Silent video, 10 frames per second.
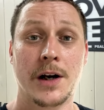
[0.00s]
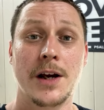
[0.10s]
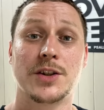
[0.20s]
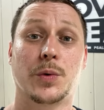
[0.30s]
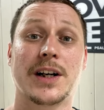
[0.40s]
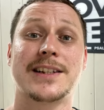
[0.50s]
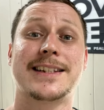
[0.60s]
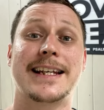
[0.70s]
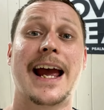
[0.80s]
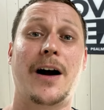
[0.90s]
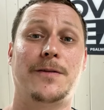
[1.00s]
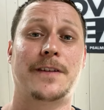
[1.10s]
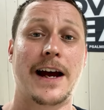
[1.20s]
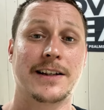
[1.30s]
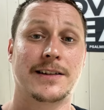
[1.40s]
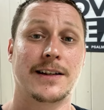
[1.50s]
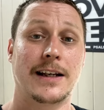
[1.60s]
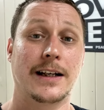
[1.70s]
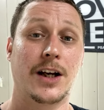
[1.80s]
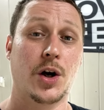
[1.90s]
So we're going to see how fast
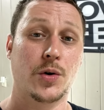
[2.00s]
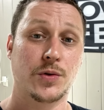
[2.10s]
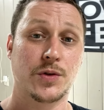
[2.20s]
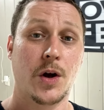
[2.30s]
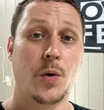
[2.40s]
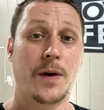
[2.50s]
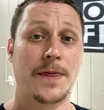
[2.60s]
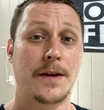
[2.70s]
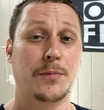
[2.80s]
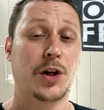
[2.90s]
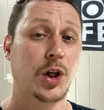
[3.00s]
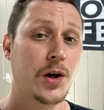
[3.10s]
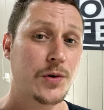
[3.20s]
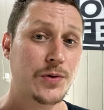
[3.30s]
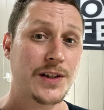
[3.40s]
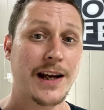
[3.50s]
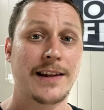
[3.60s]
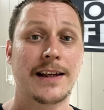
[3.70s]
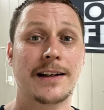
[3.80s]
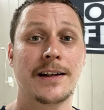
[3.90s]
it goes with them closed and
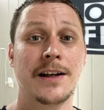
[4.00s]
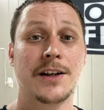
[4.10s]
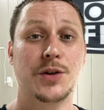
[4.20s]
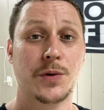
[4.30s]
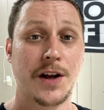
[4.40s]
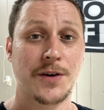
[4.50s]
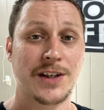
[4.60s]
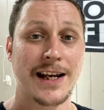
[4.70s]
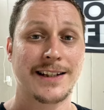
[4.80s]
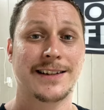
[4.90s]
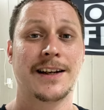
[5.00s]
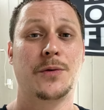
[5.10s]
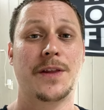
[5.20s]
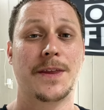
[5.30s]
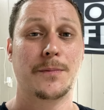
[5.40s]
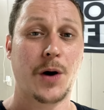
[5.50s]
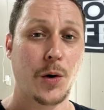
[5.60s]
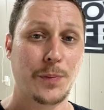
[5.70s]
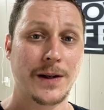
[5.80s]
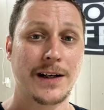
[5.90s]
then do another test with them
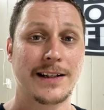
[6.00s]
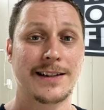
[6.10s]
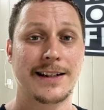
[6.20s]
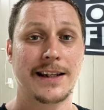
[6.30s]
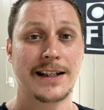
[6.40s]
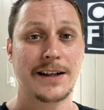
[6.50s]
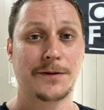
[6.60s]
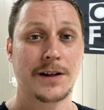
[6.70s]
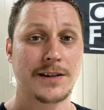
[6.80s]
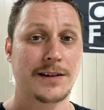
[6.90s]
open and see the difference,